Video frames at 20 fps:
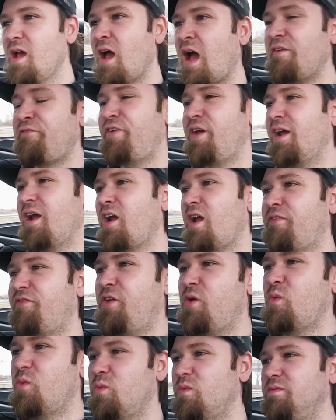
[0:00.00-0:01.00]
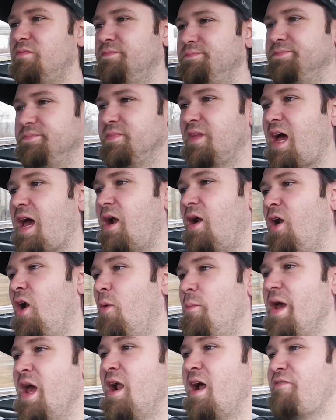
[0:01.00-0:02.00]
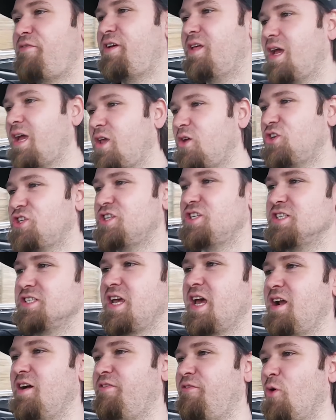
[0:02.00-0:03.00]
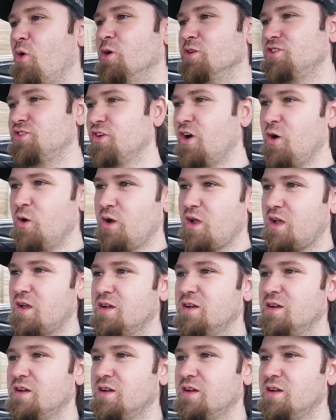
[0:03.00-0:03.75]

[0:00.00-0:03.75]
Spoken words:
I figure if you... I don't know, man. I feel like you should just get a four-stroke.